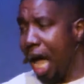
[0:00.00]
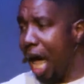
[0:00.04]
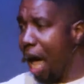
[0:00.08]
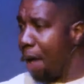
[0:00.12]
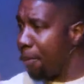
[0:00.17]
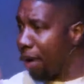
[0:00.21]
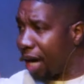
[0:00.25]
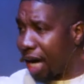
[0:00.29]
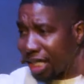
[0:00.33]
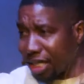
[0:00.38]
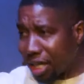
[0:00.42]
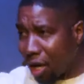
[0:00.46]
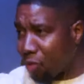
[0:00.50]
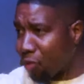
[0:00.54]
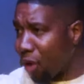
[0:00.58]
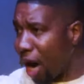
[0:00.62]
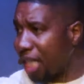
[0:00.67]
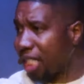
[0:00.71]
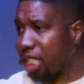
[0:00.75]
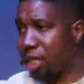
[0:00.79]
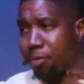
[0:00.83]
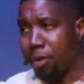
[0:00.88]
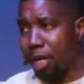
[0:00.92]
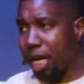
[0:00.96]
And because I'm
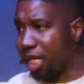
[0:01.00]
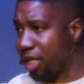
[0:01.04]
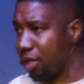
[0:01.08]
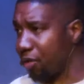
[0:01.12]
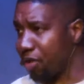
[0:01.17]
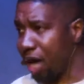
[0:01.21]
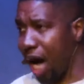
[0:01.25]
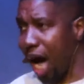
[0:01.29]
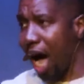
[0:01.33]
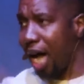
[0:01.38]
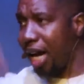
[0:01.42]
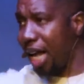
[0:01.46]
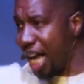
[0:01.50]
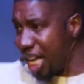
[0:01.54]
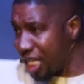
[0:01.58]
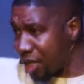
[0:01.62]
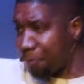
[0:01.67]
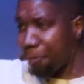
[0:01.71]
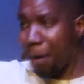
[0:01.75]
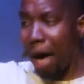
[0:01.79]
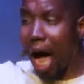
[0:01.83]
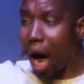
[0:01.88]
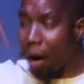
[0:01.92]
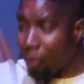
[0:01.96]
righteous because of God, his
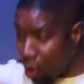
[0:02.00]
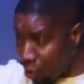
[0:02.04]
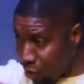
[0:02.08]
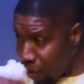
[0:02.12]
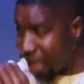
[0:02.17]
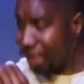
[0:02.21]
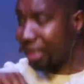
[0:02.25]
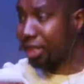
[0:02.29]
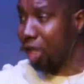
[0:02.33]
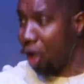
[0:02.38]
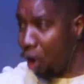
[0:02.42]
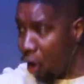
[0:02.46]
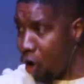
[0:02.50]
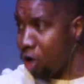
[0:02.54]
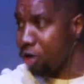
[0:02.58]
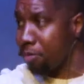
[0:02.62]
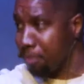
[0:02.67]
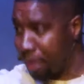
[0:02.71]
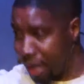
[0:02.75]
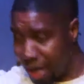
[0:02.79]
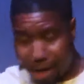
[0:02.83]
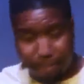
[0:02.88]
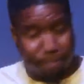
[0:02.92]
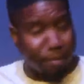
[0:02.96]
power rests
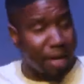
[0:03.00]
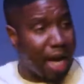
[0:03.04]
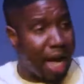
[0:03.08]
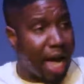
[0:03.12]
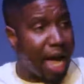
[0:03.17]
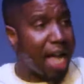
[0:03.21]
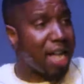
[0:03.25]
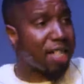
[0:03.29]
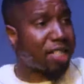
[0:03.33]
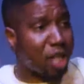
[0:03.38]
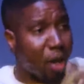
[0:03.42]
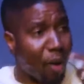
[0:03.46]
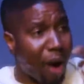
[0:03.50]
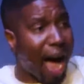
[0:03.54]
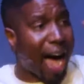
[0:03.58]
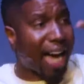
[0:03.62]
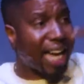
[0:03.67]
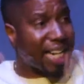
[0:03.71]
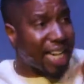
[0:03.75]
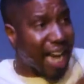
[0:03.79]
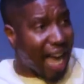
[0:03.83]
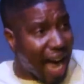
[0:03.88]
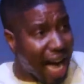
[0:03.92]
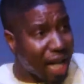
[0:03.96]
on me. And so I
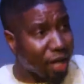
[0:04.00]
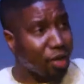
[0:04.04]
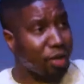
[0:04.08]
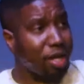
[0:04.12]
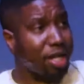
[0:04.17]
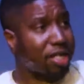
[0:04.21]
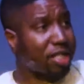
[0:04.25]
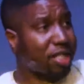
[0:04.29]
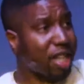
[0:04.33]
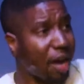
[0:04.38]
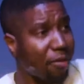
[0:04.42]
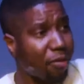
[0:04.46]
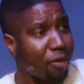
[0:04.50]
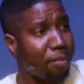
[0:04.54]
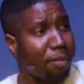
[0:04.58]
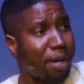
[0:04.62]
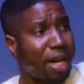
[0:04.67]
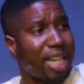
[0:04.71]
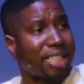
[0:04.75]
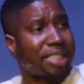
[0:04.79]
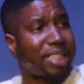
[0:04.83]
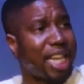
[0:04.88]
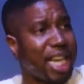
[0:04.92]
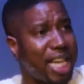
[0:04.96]
can handle this suffering
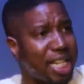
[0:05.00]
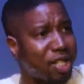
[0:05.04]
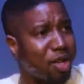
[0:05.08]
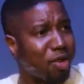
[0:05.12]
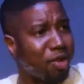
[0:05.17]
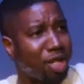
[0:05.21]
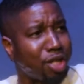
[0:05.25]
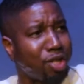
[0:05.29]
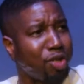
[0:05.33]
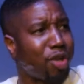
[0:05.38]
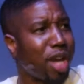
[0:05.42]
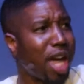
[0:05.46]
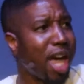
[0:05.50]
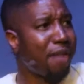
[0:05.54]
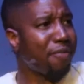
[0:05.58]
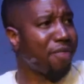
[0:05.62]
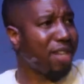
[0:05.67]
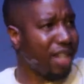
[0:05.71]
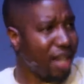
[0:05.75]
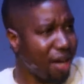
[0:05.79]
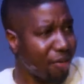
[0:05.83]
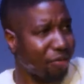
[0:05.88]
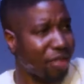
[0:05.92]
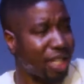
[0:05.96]
because he's going to do the
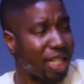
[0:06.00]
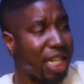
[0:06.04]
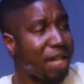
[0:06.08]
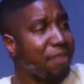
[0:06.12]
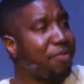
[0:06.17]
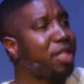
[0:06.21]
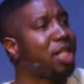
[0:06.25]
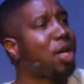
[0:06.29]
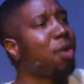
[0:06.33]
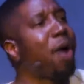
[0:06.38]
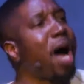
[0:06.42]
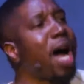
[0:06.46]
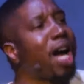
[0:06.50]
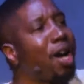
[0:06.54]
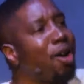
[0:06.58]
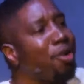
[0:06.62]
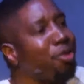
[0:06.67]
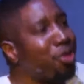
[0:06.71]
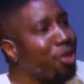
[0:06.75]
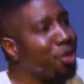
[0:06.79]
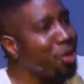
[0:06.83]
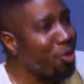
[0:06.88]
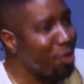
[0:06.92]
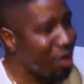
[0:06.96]
heavy lifting even though I go
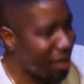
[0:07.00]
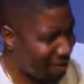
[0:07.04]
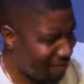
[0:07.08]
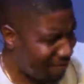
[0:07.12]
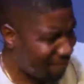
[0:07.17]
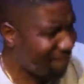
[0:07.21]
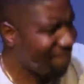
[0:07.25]
through it.